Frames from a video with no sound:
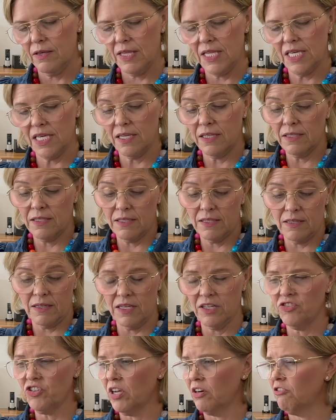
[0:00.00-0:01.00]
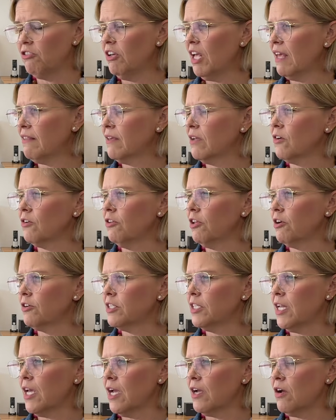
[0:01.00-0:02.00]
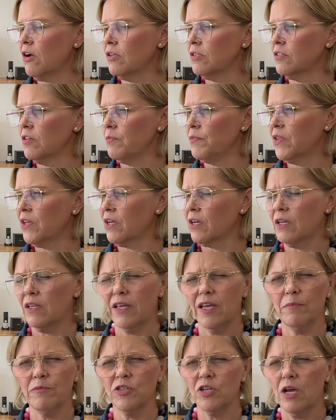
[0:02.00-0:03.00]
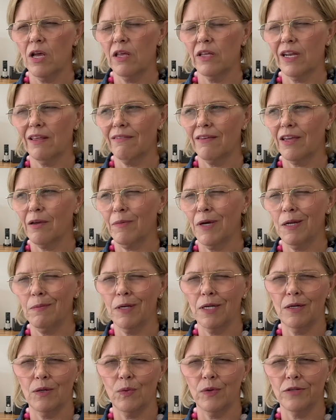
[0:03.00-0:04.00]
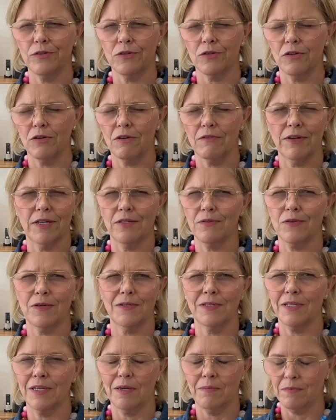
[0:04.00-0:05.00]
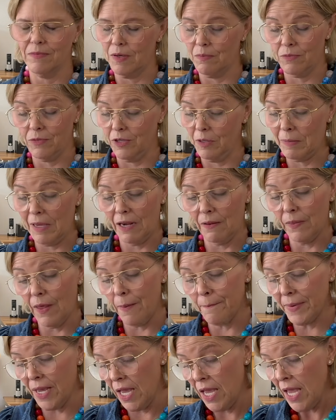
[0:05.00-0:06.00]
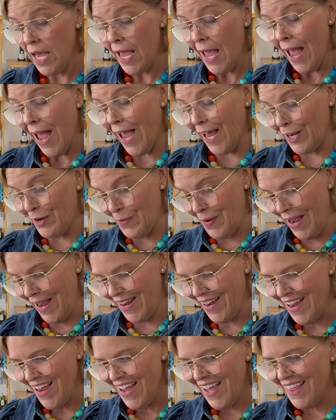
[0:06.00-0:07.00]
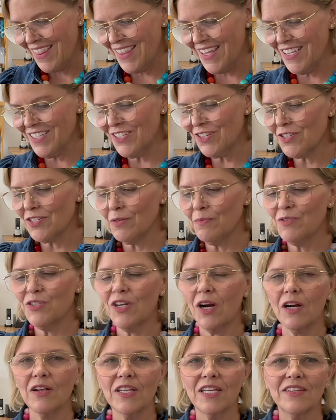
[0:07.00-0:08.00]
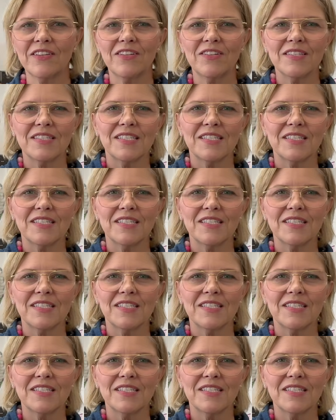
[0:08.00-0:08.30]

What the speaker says: things in general. I think earlier today I called something a clamshell, and I think it might have been an oyster or vice versa. I'm really bad at that. But anyway, these are some darling little